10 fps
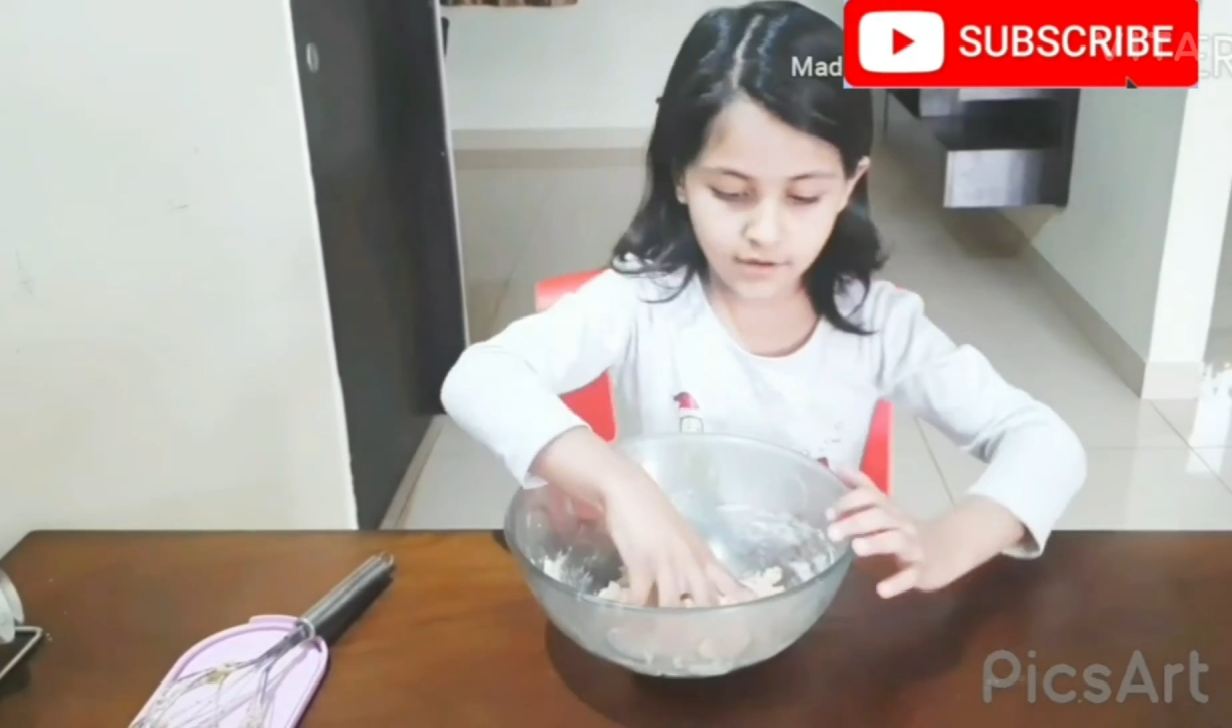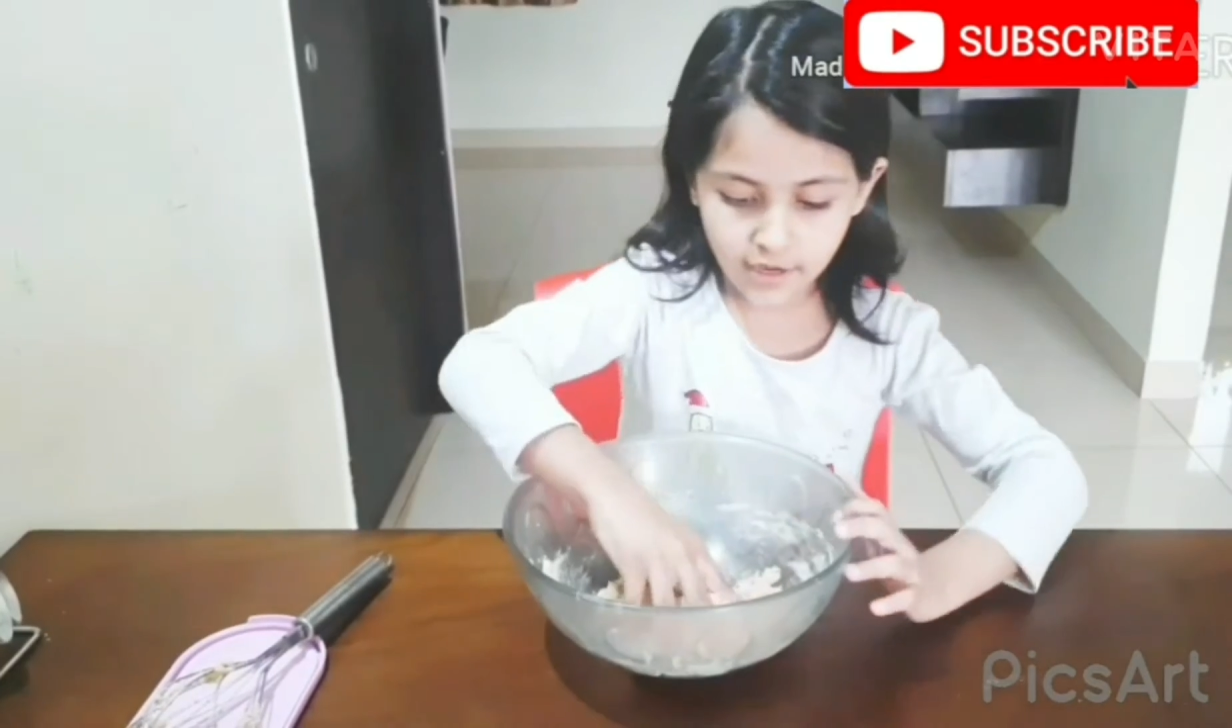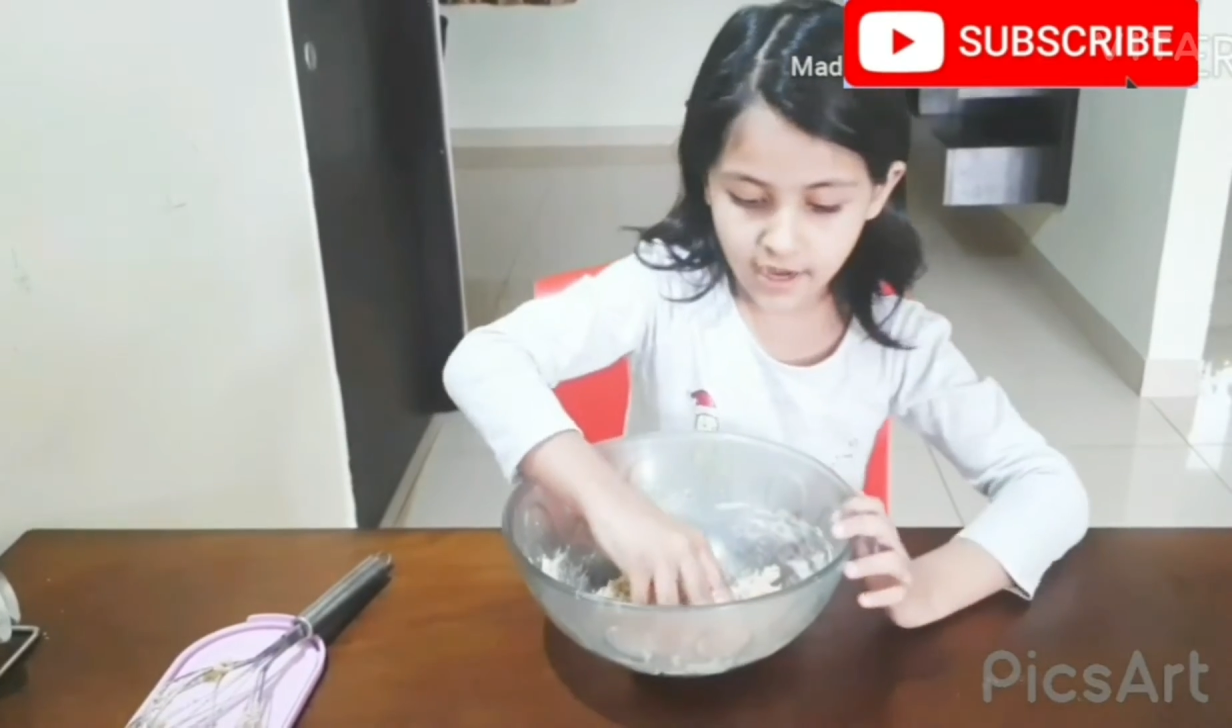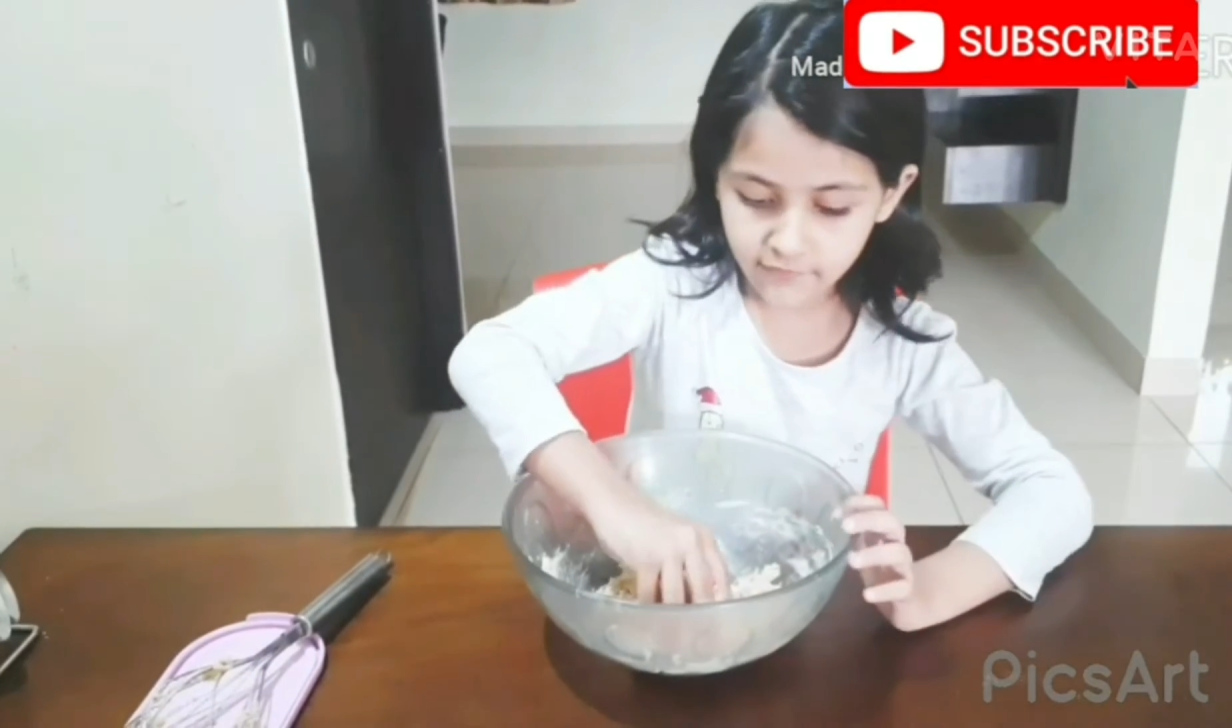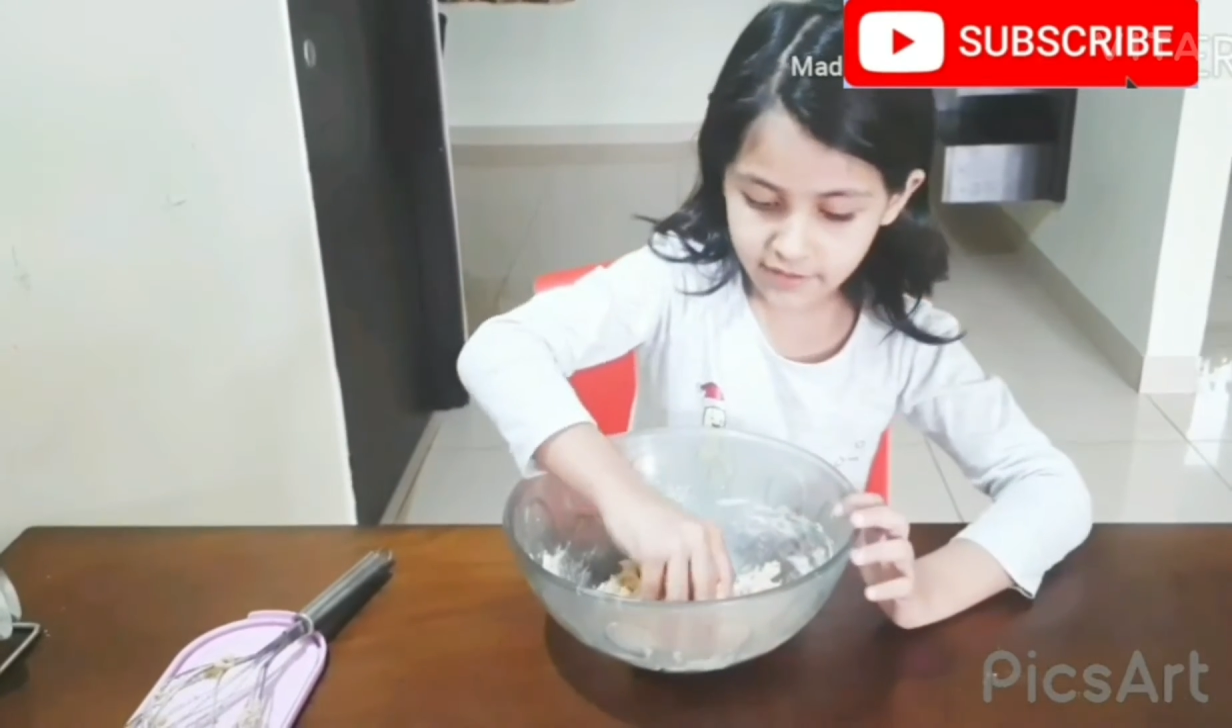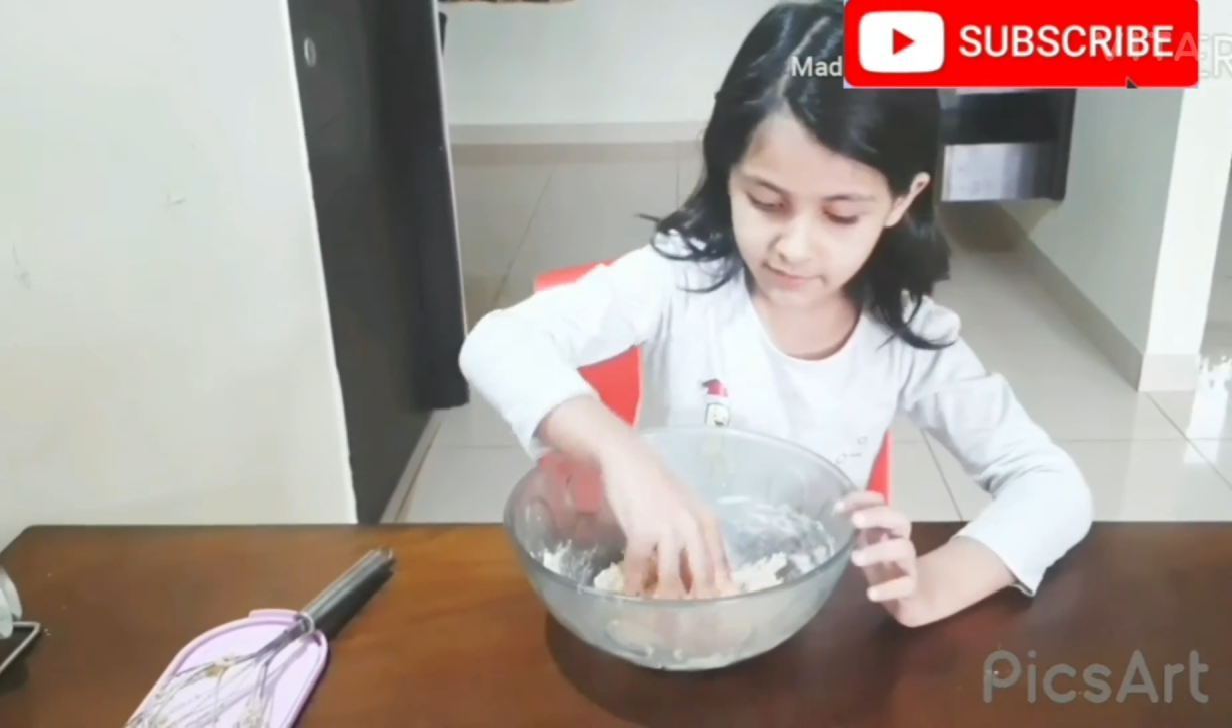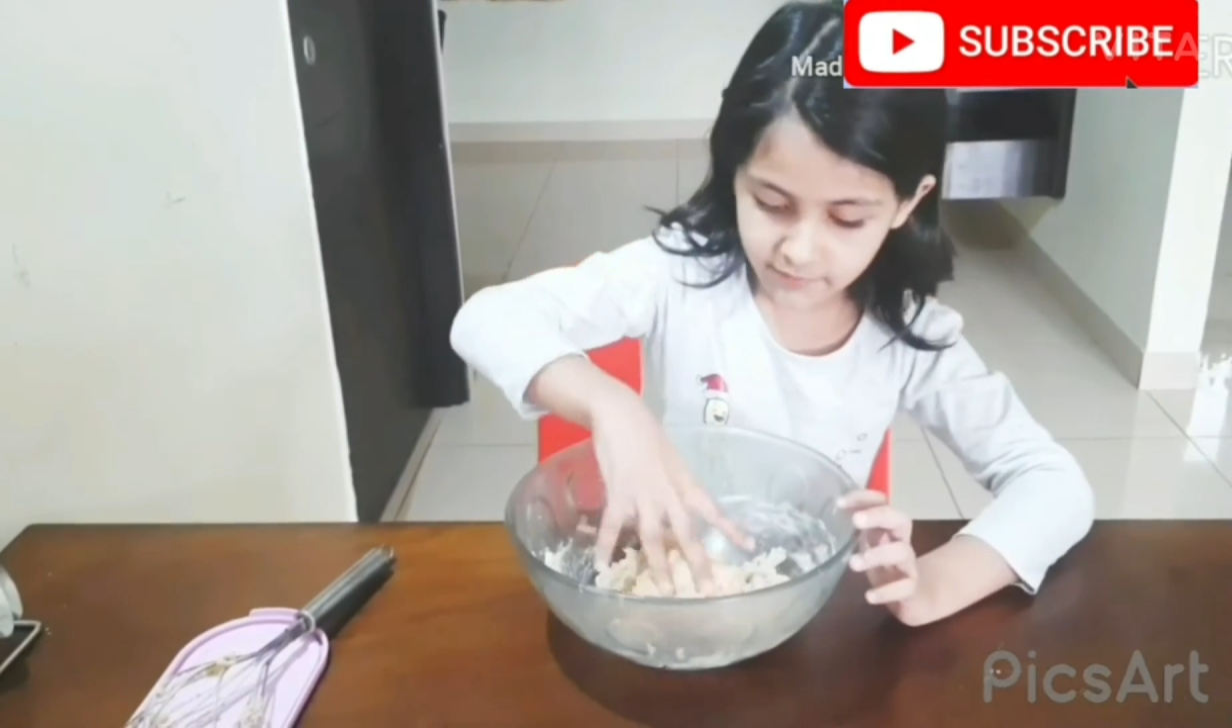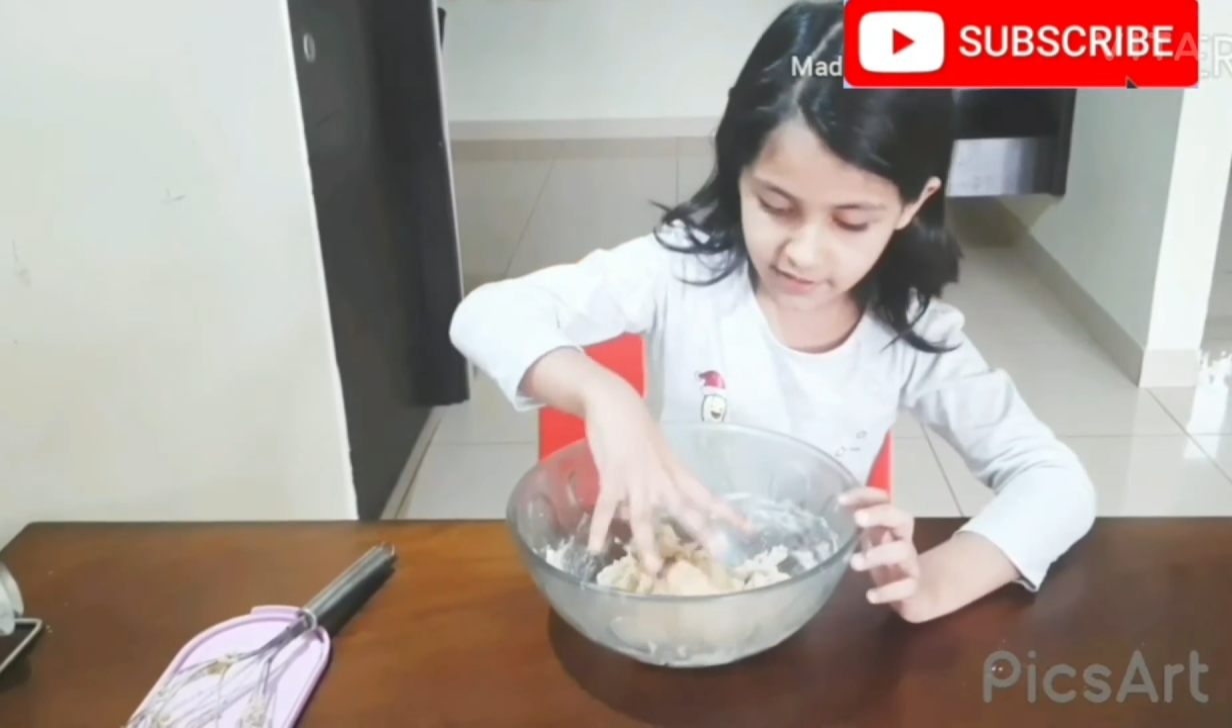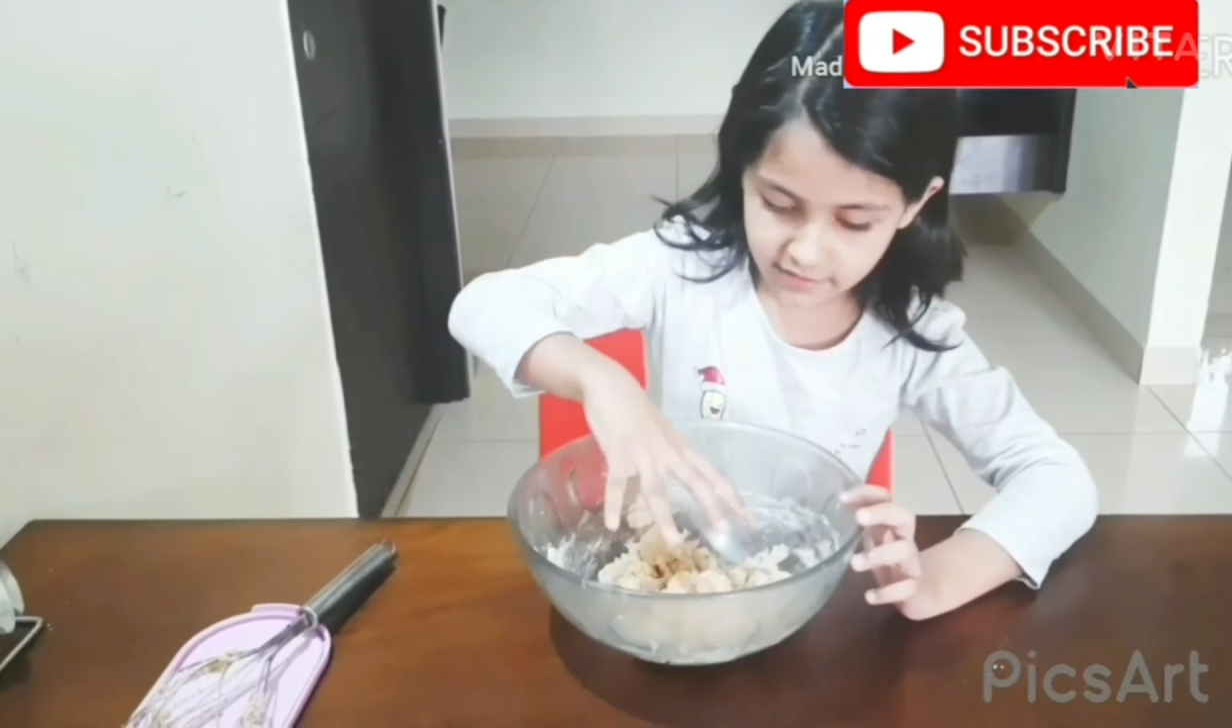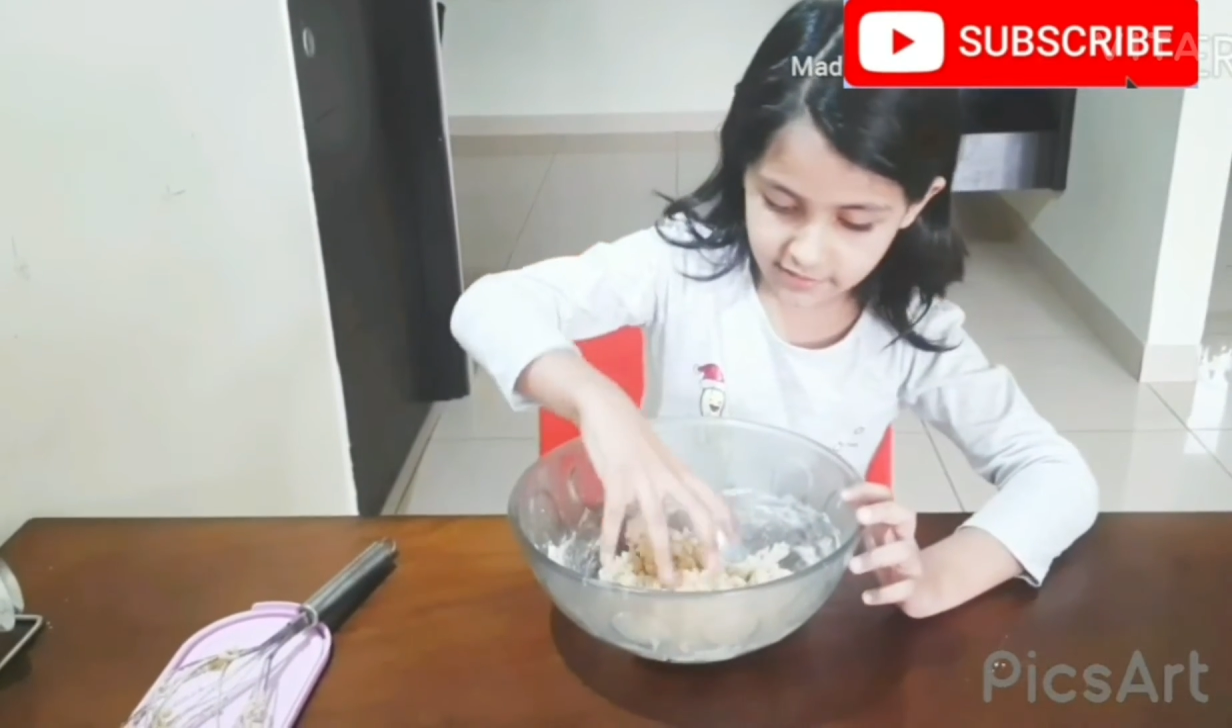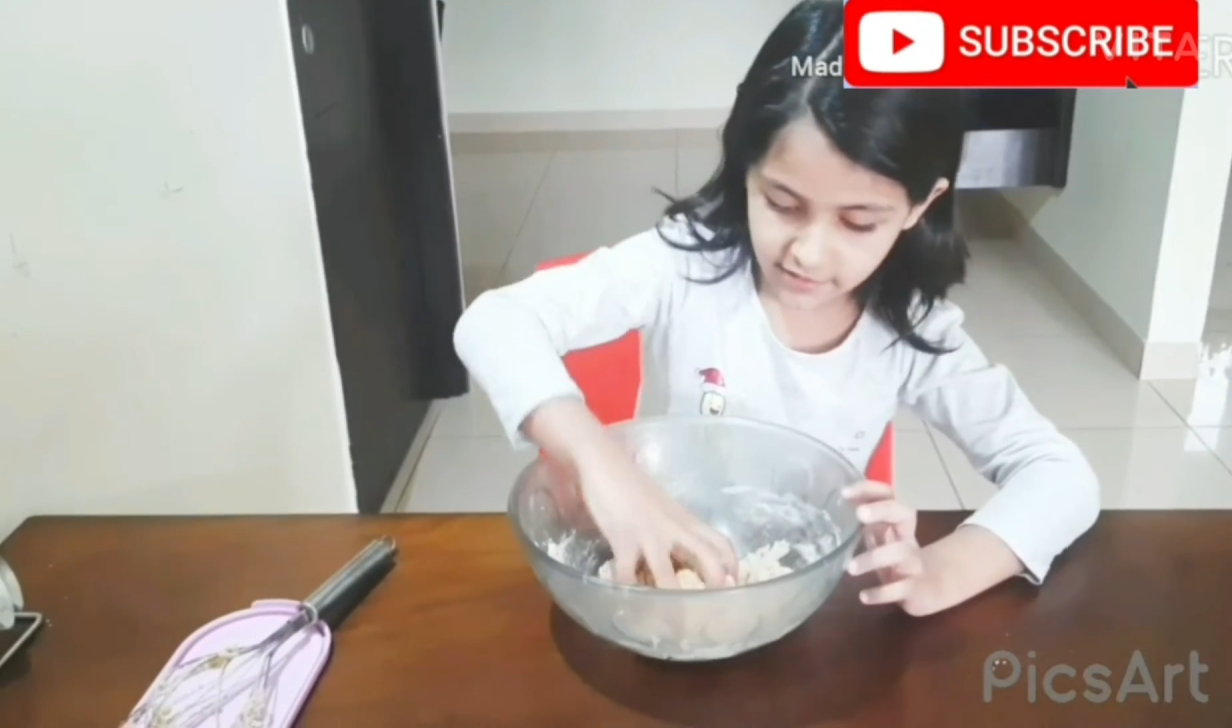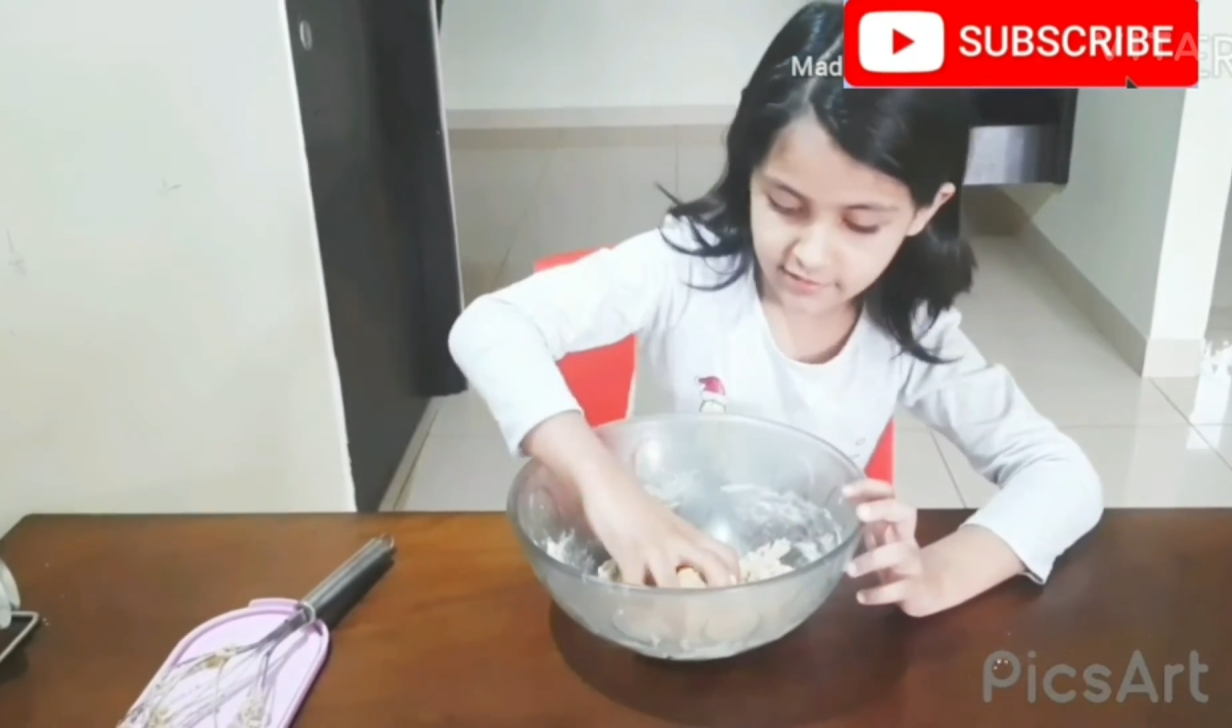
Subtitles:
and we will mix it.